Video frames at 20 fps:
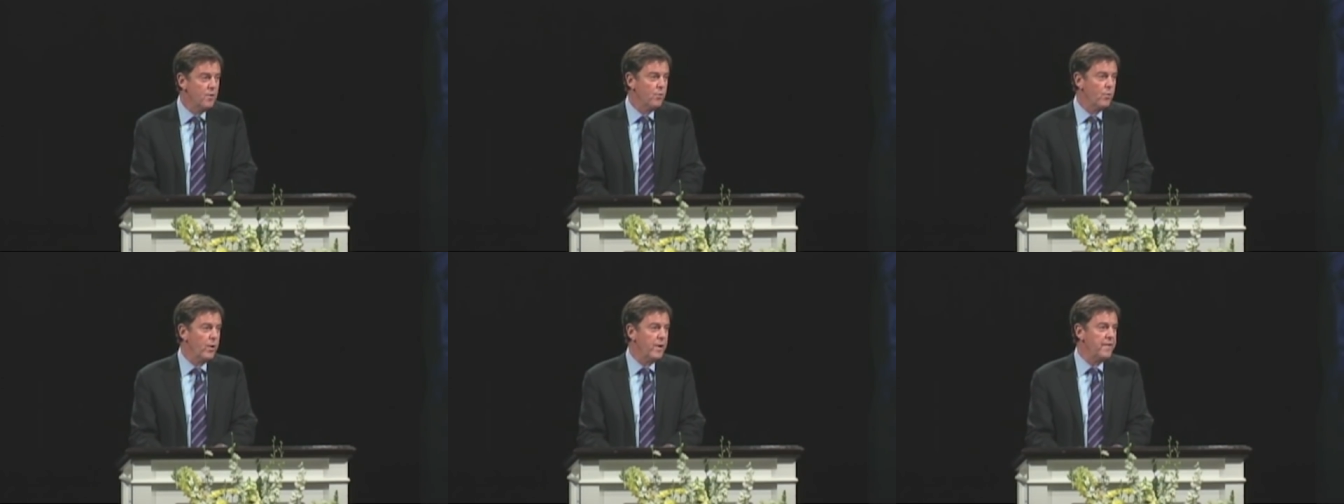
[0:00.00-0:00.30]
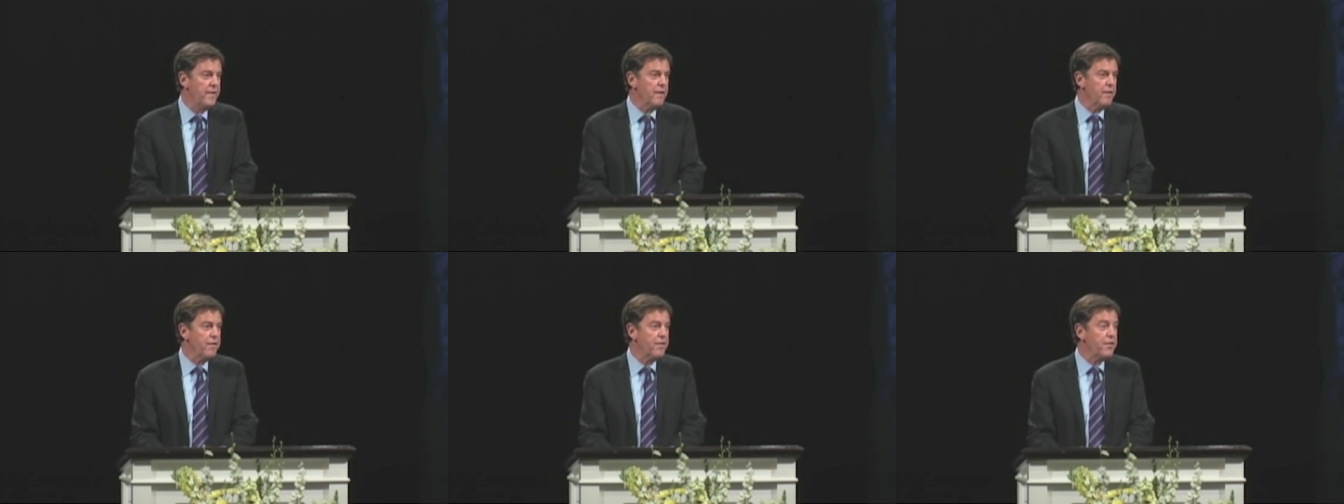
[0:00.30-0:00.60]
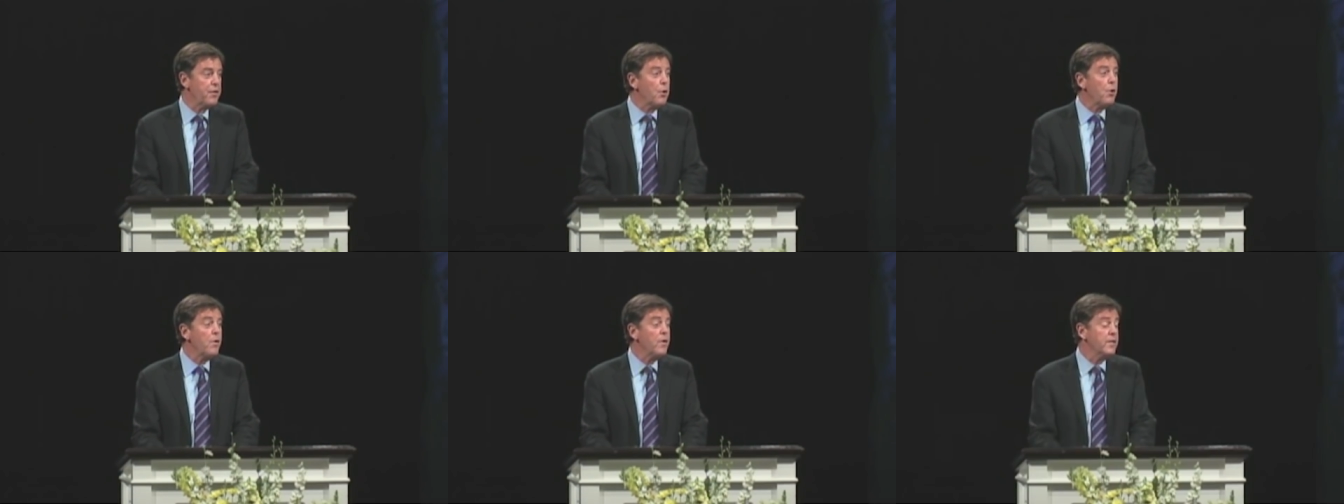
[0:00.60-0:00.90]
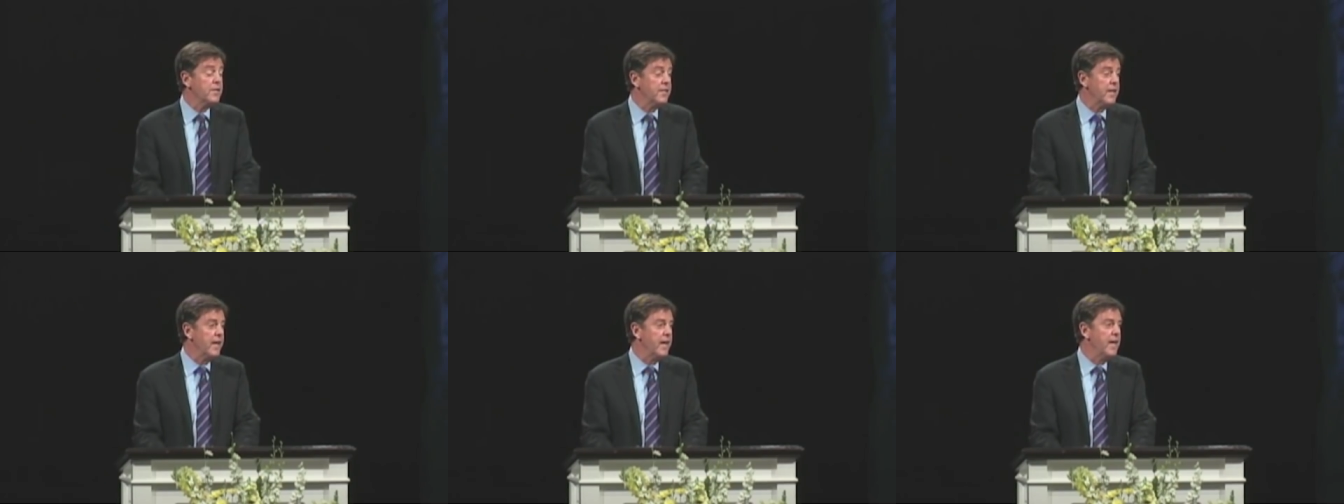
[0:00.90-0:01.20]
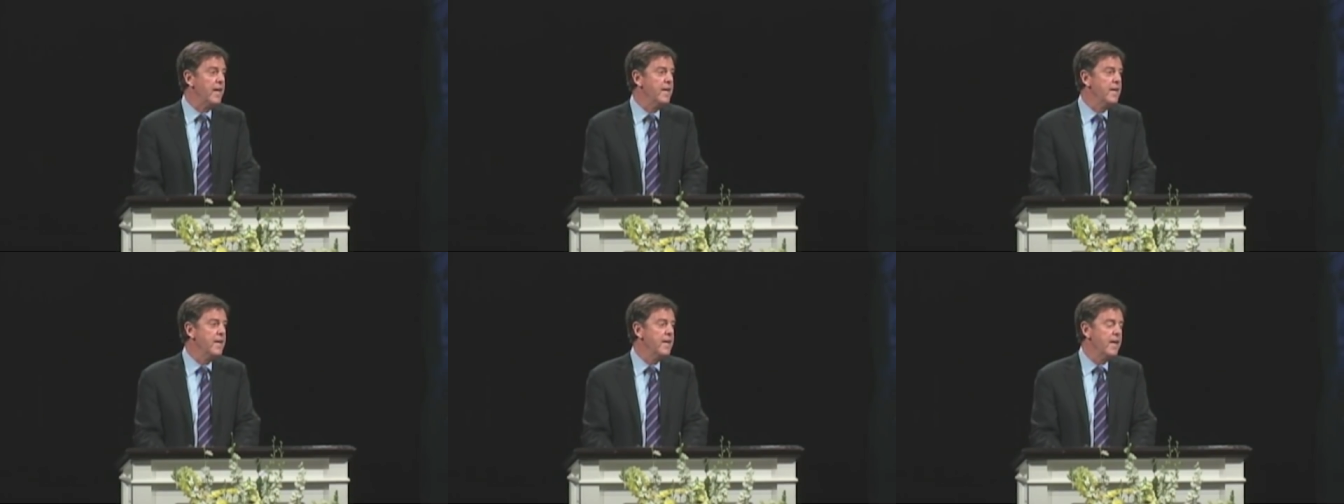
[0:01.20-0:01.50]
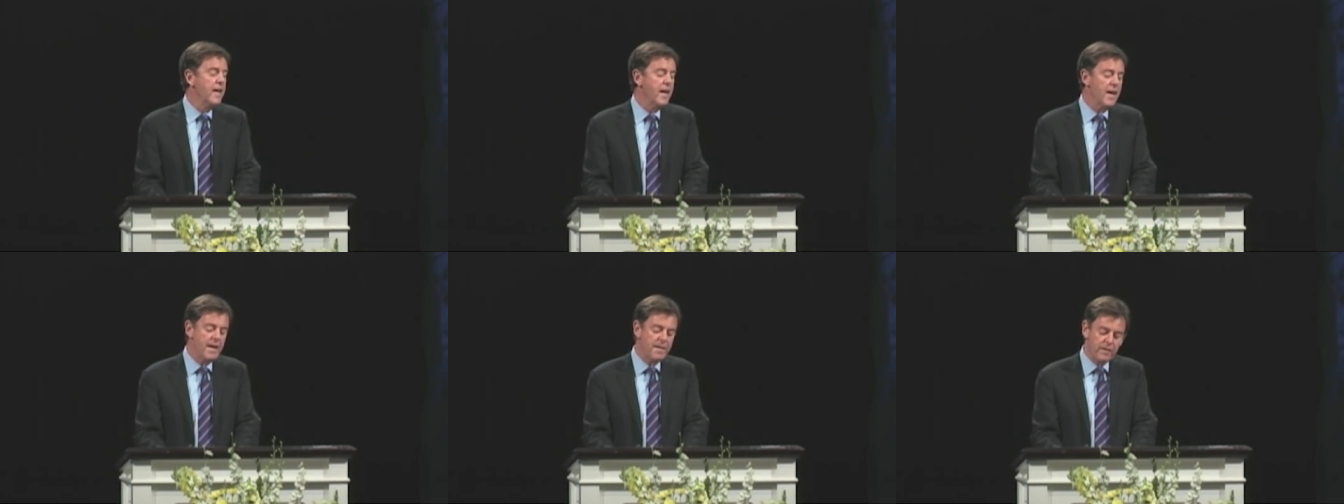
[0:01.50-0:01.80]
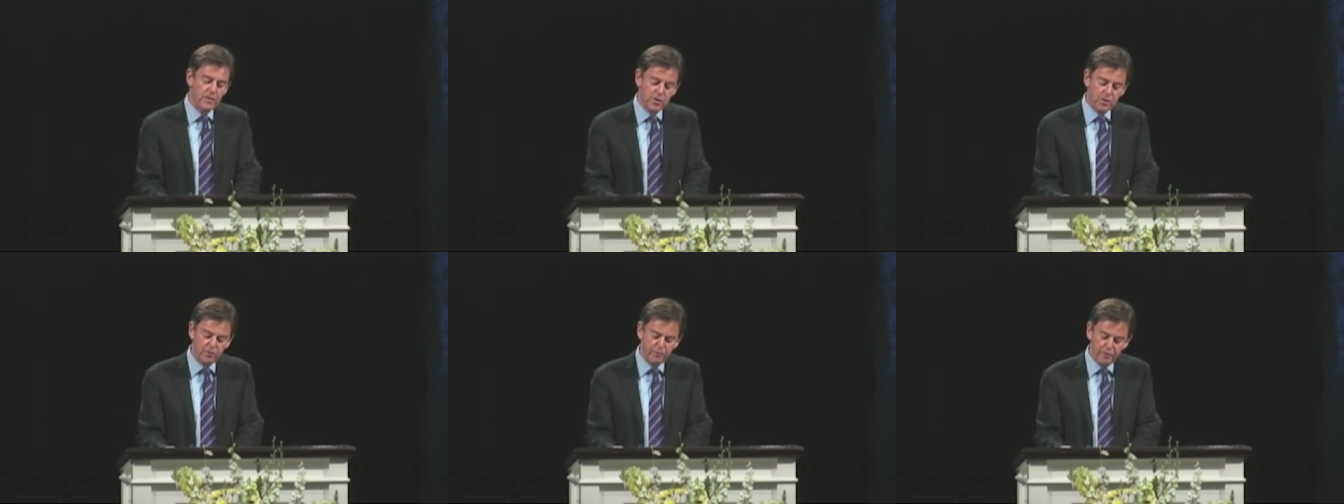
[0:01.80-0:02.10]
when the authority and
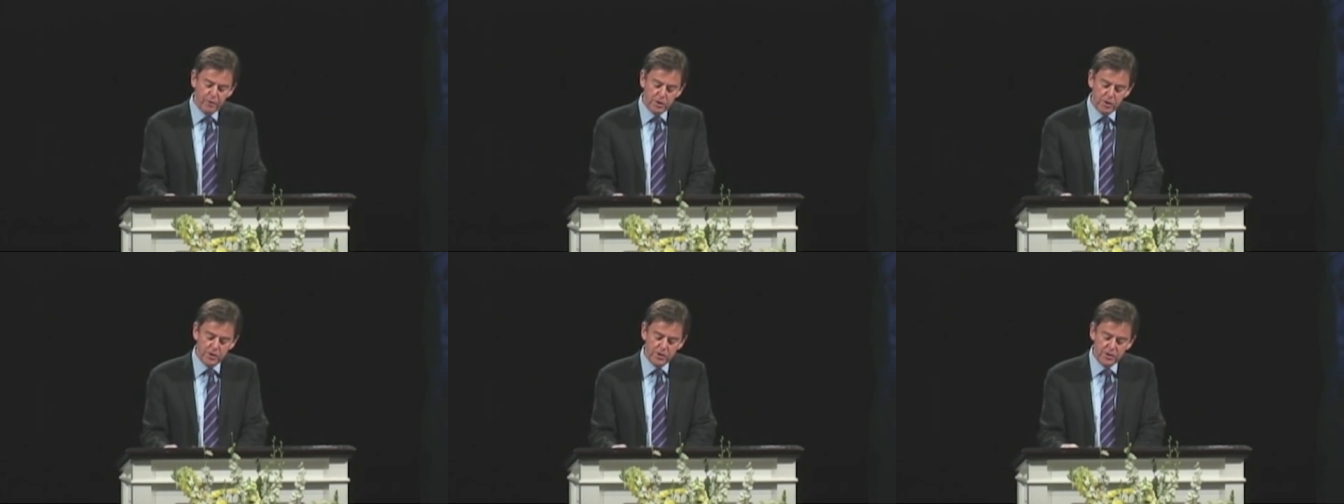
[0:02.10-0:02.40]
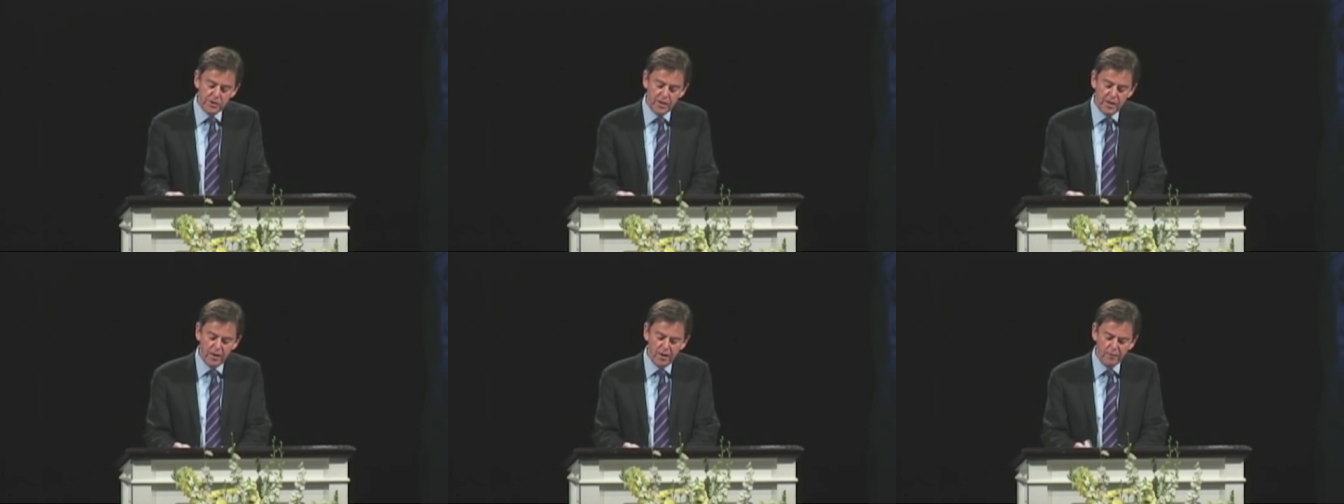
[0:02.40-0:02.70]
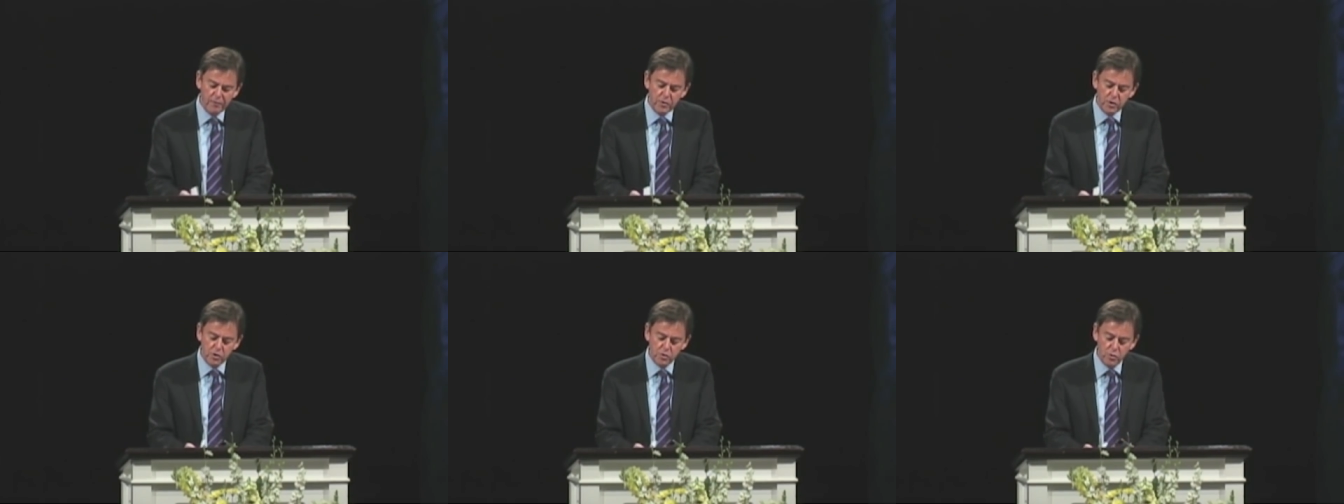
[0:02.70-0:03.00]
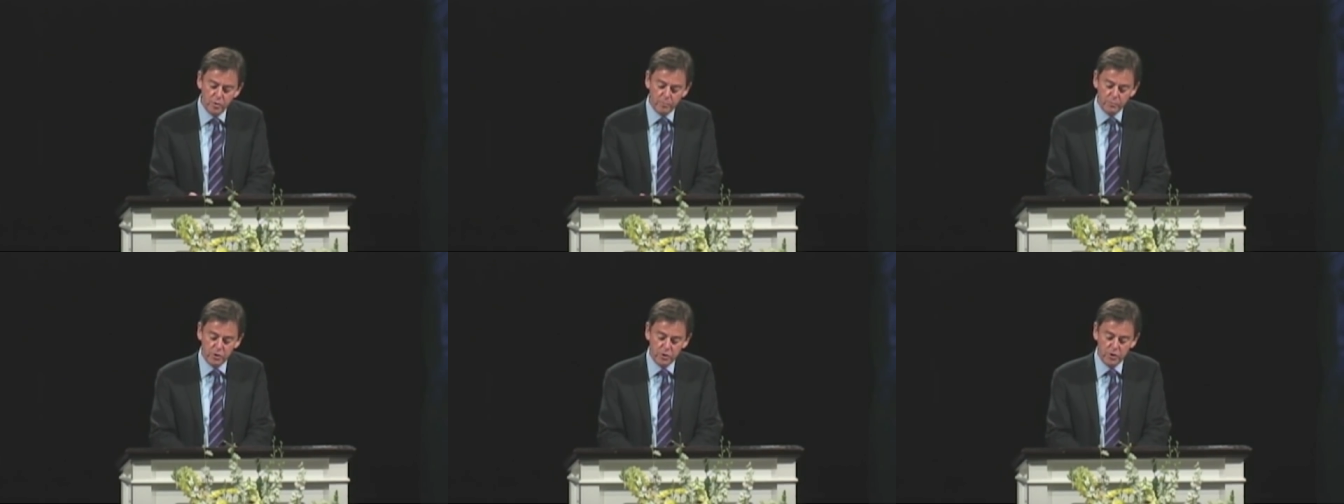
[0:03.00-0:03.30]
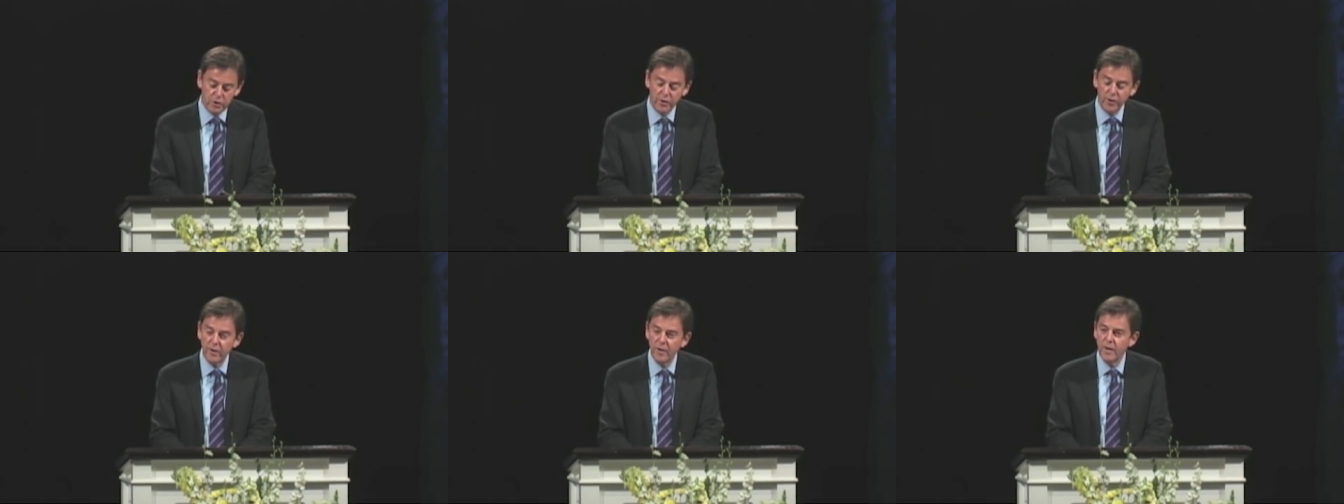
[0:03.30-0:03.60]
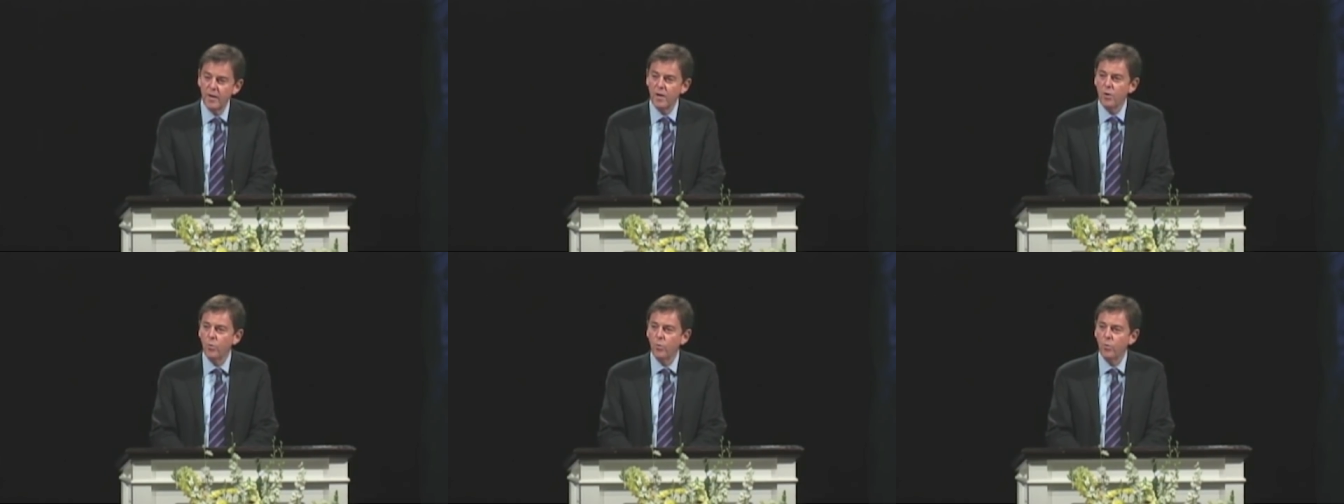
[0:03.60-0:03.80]
the sufficiency of Scripture